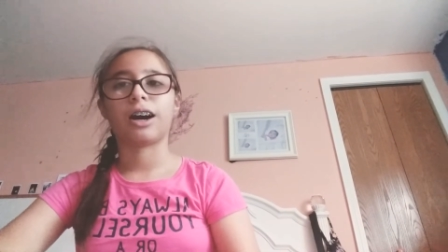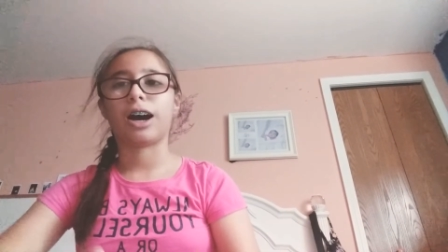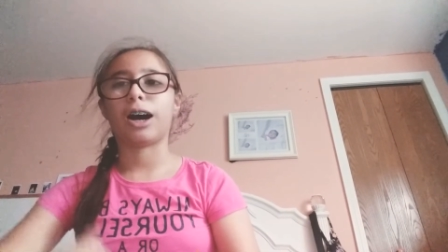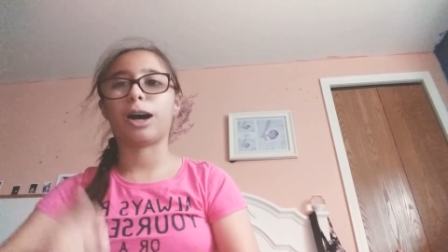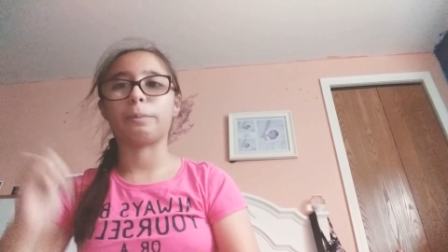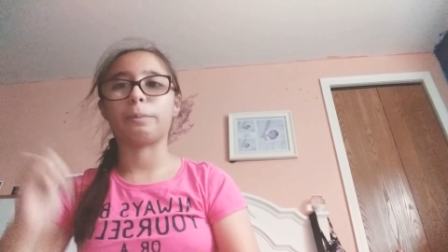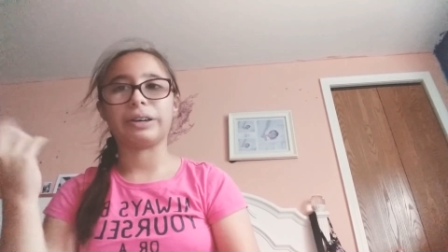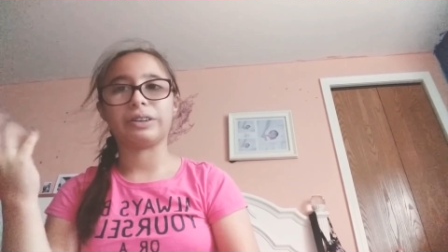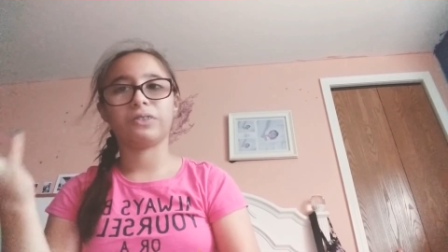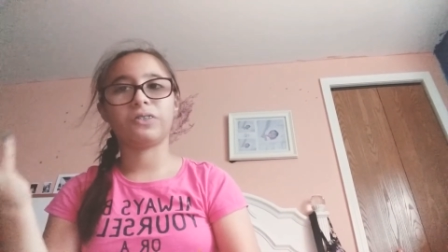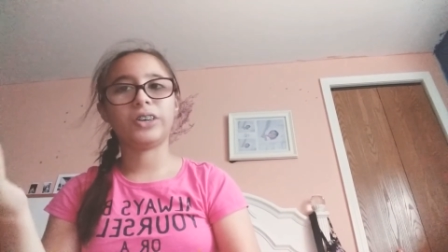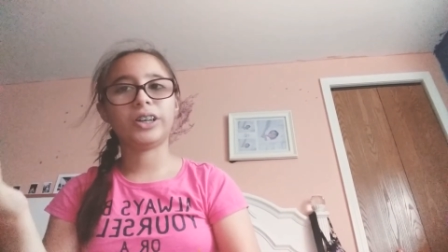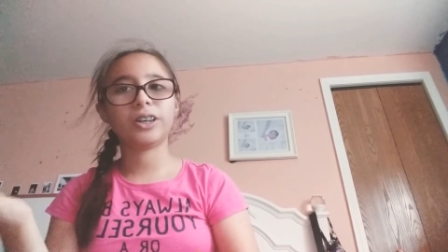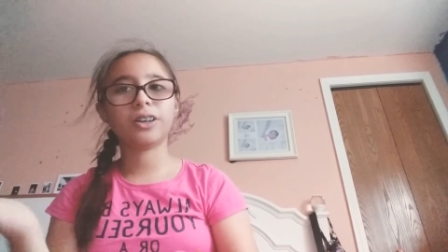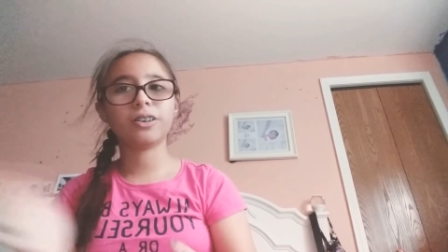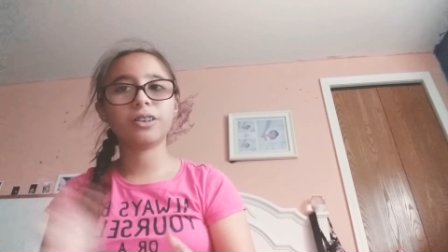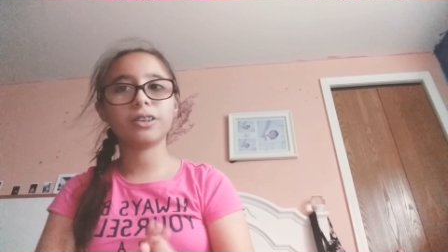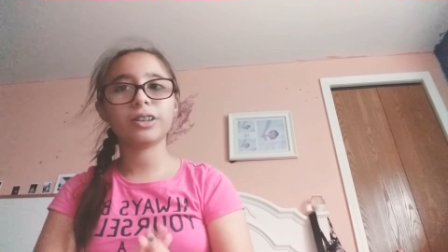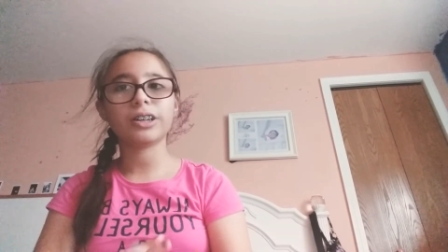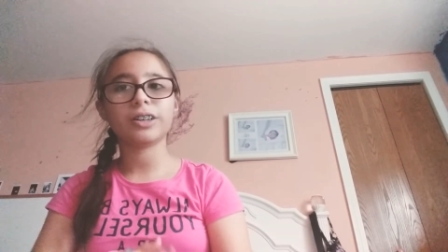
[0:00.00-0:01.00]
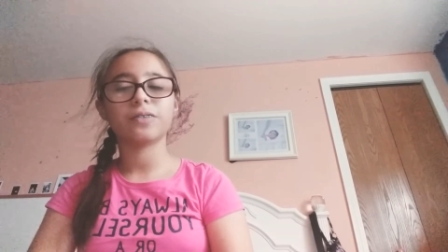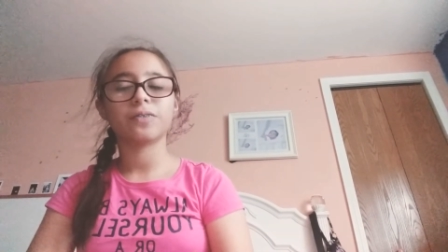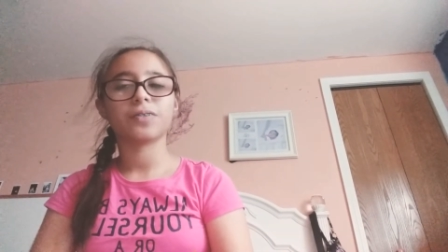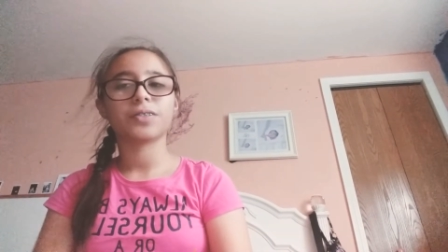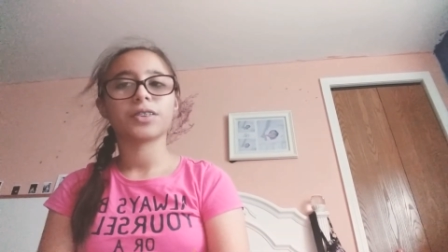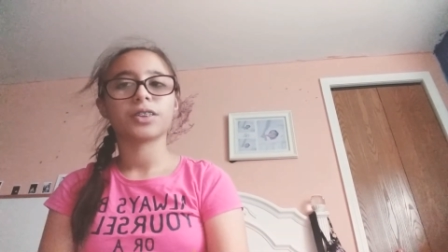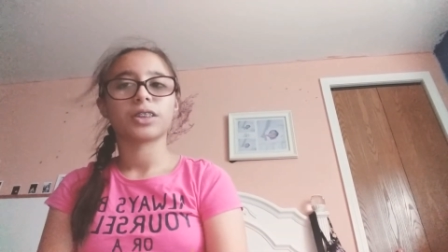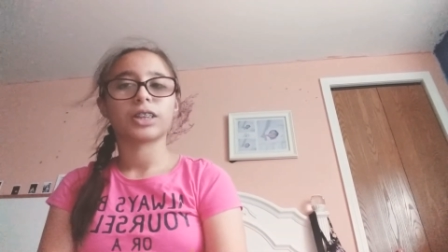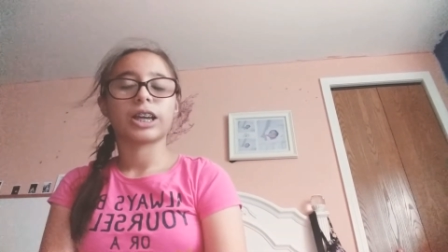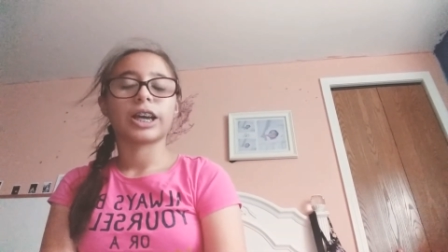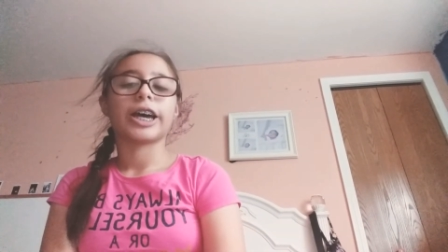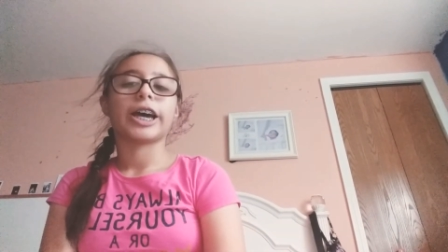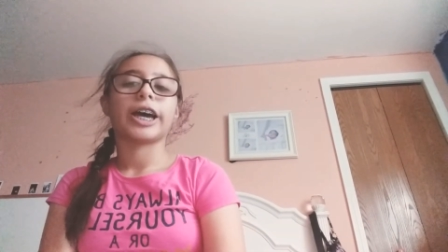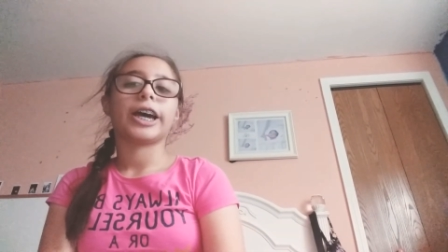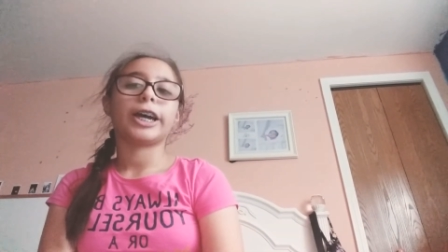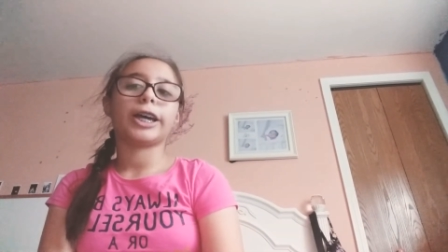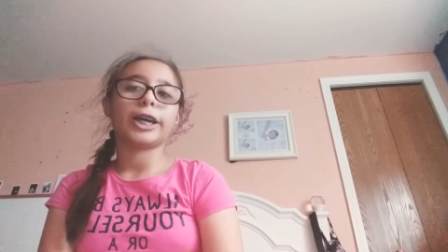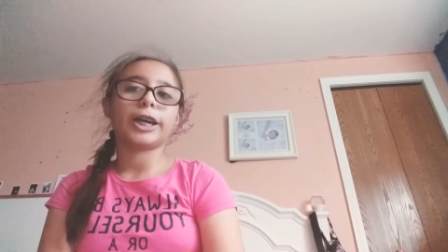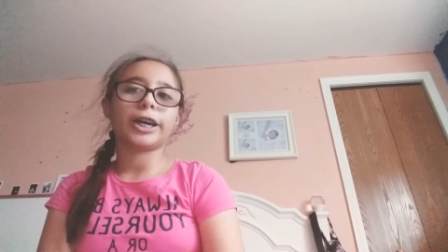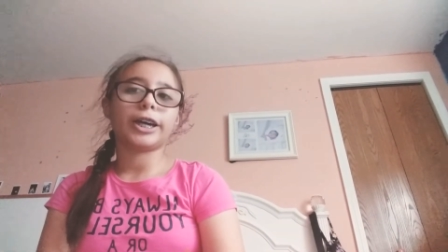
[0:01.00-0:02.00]
on my phone.
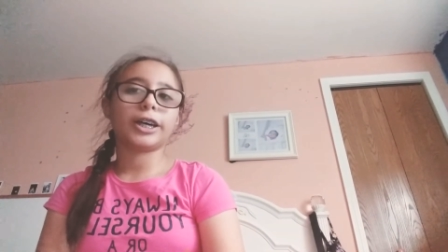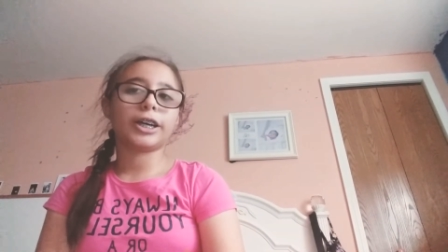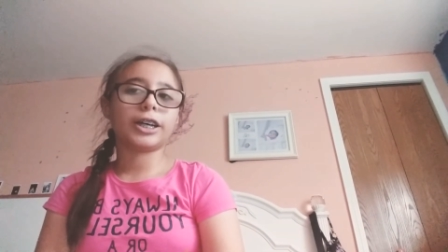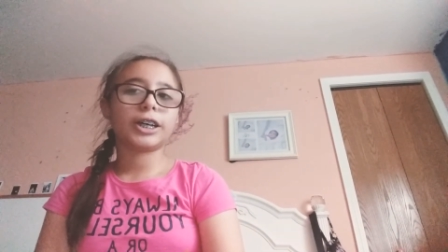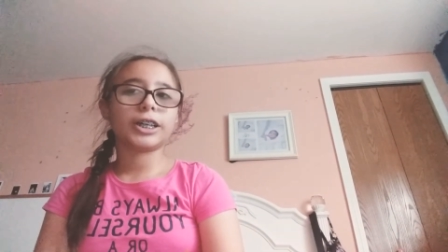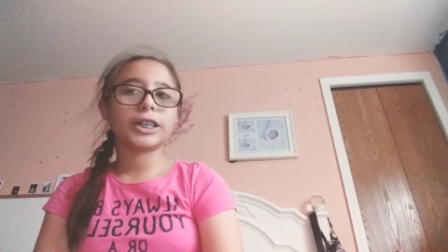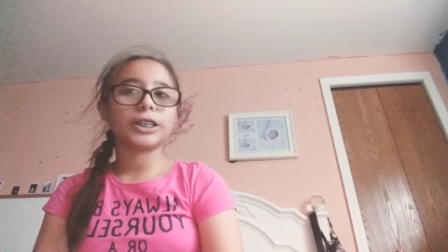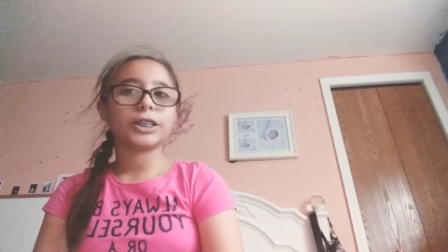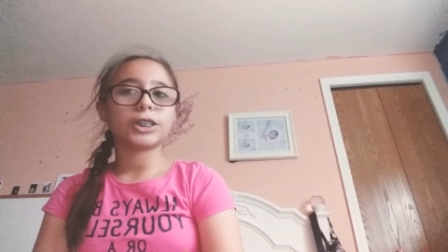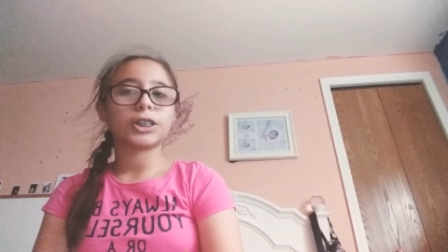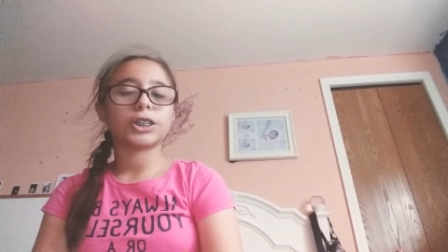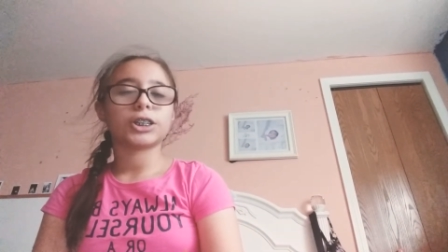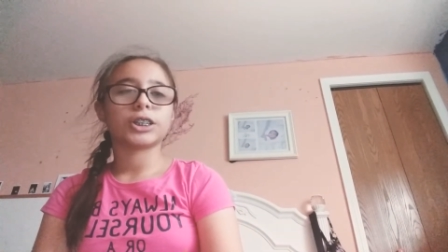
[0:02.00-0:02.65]
And